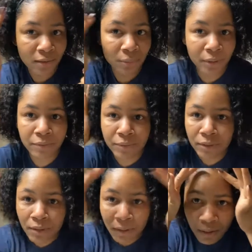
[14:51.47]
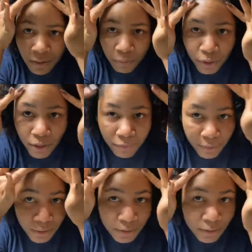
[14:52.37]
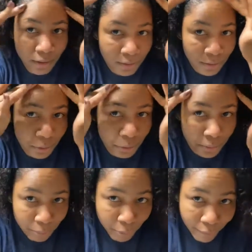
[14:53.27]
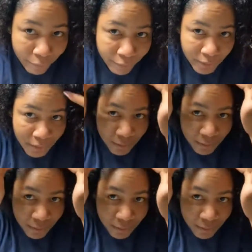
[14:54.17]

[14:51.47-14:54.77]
whatever is your preference,